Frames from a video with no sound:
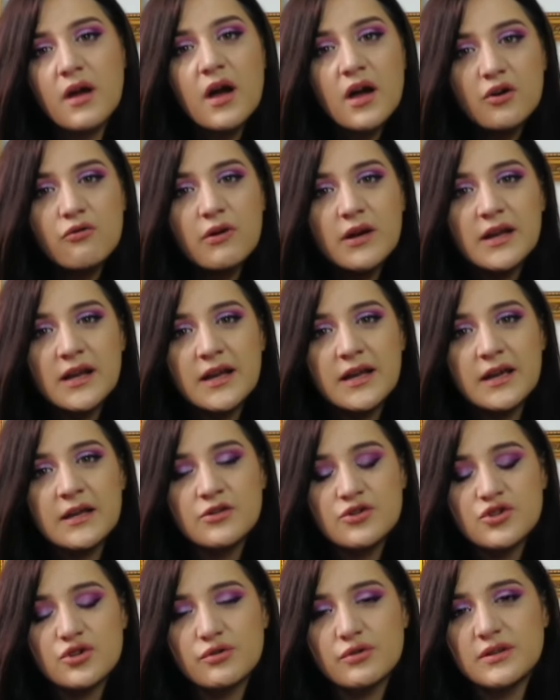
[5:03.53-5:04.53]
I quite
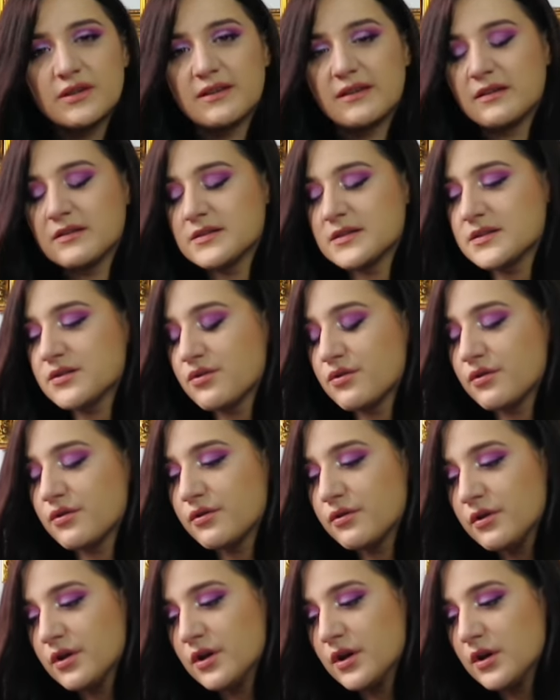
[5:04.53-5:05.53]
enjoyed it.
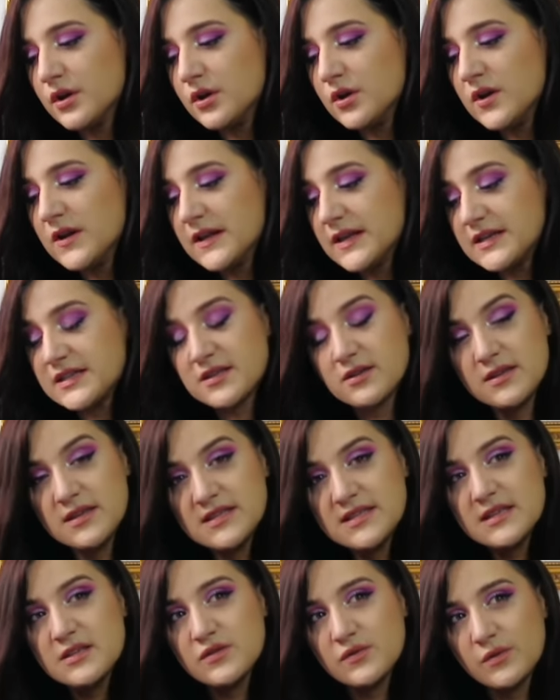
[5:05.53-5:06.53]
So it's an
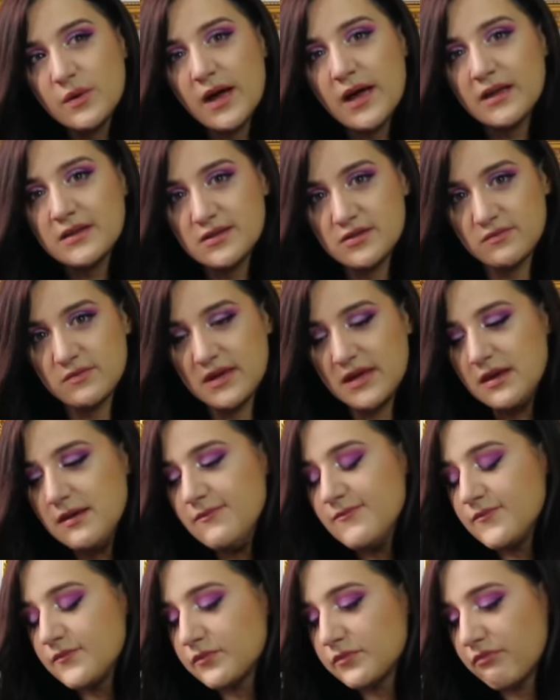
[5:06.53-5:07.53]
easy to wear to me,
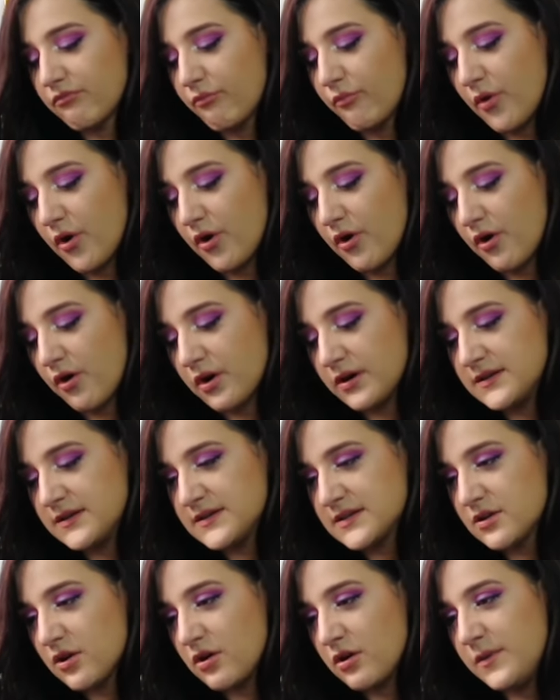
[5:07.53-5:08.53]
but
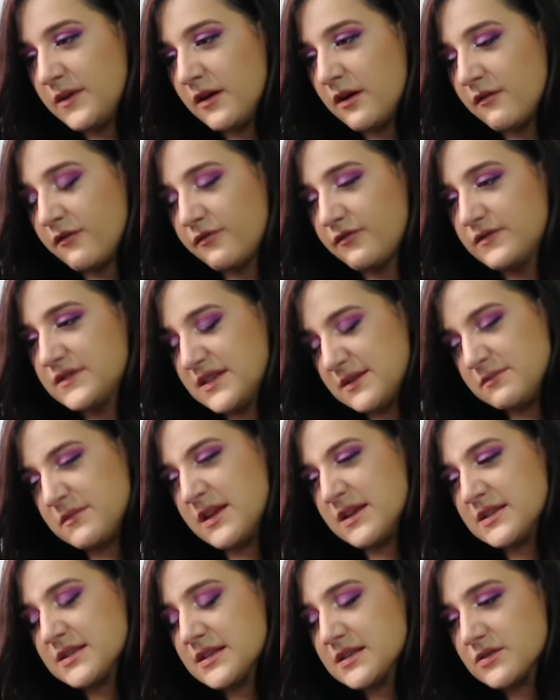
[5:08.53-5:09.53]
it's got a bit of
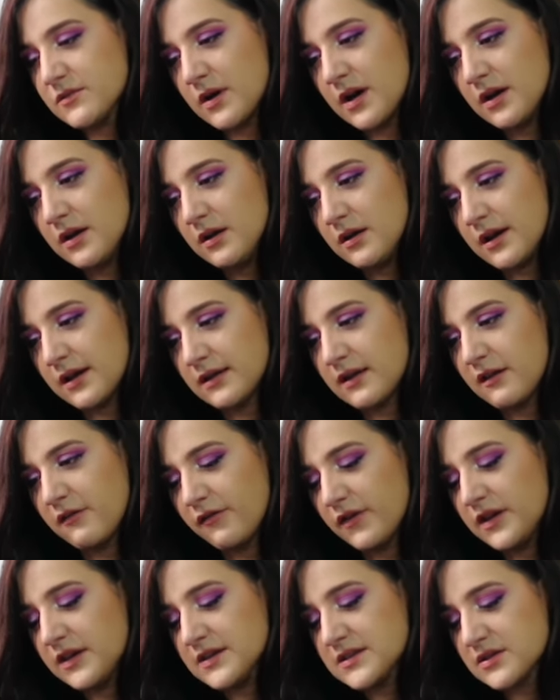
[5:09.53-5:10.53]
deepness as well, and I
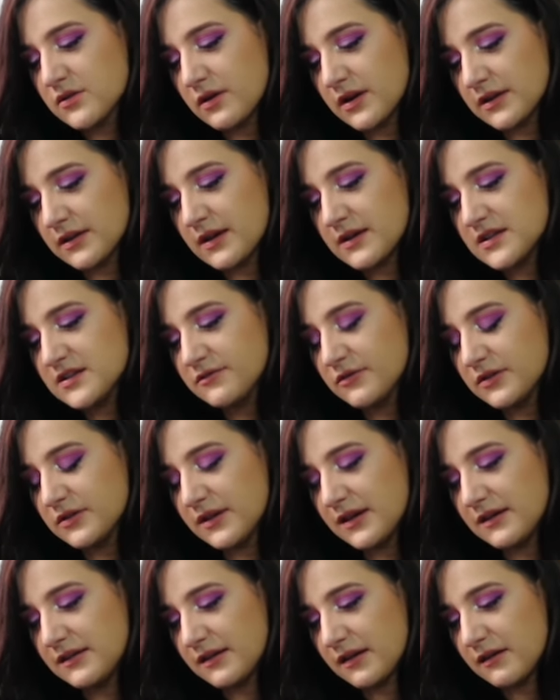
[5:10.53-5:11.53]
think it's quite nice for
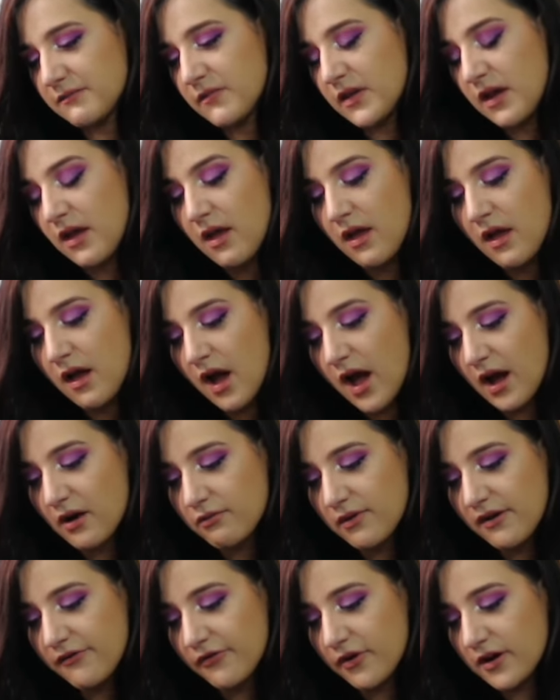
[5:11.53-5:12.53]
daytime.
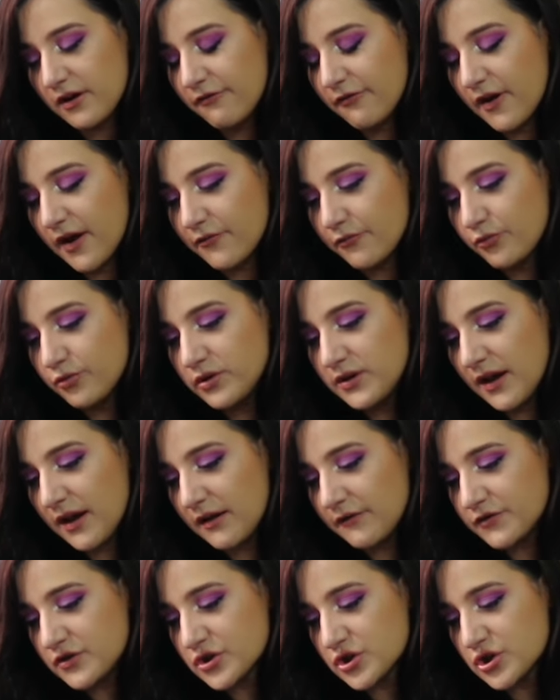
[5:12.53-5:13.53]
However, if I would
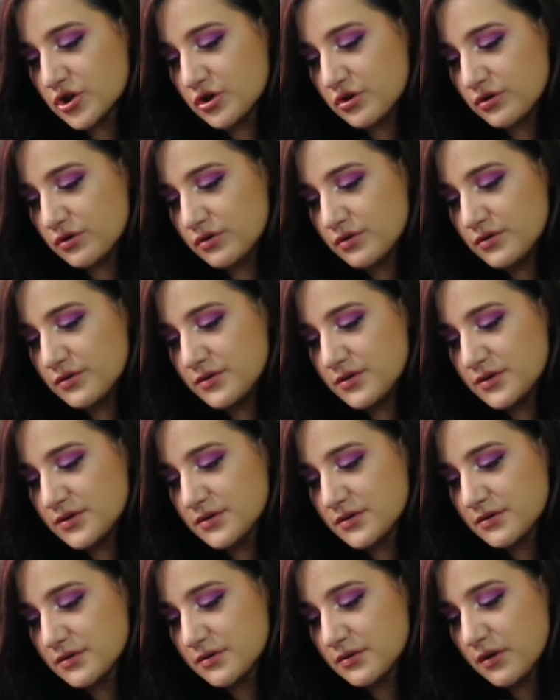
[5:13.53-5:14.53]
have
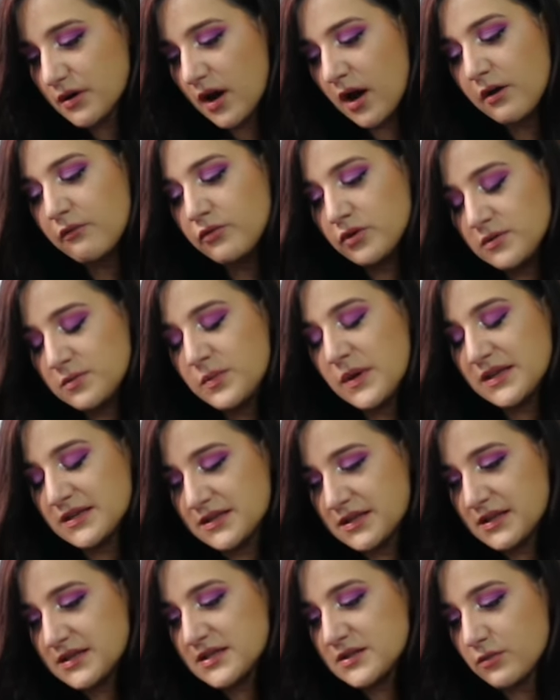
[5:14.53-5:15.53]
choose, I would pick
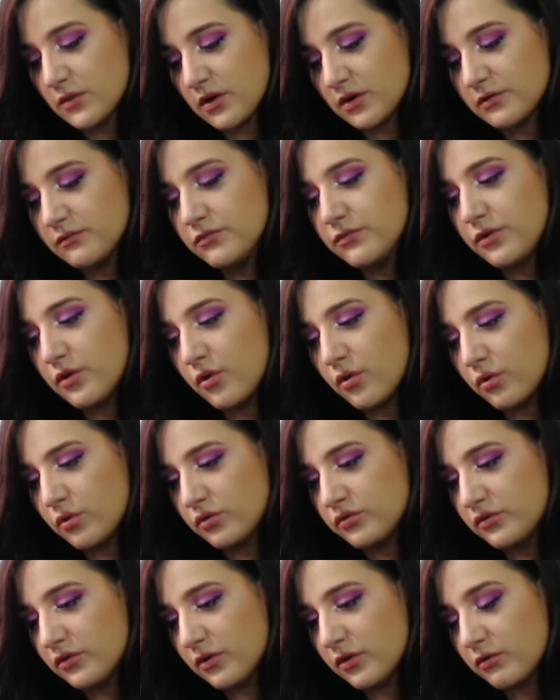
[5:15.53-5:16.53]
this one or
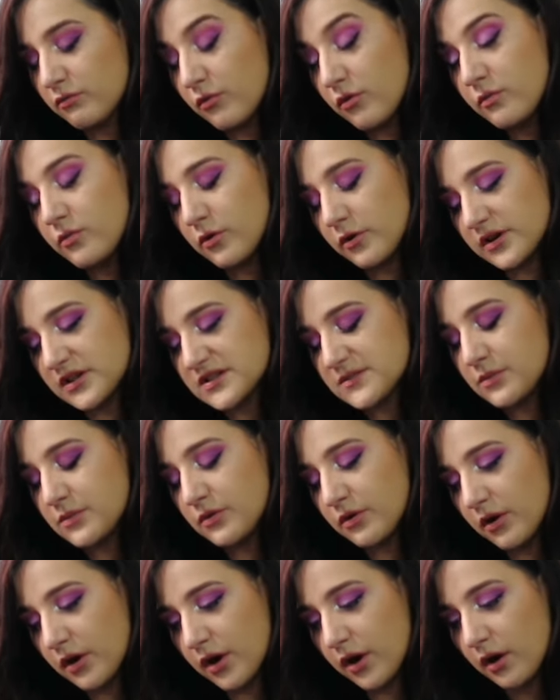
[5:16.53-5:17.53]
the Mont Blanc
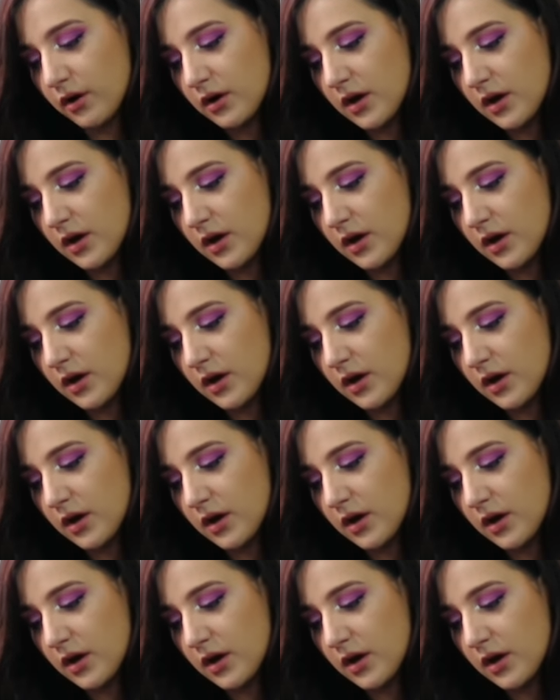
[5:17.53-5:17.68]
Explorer.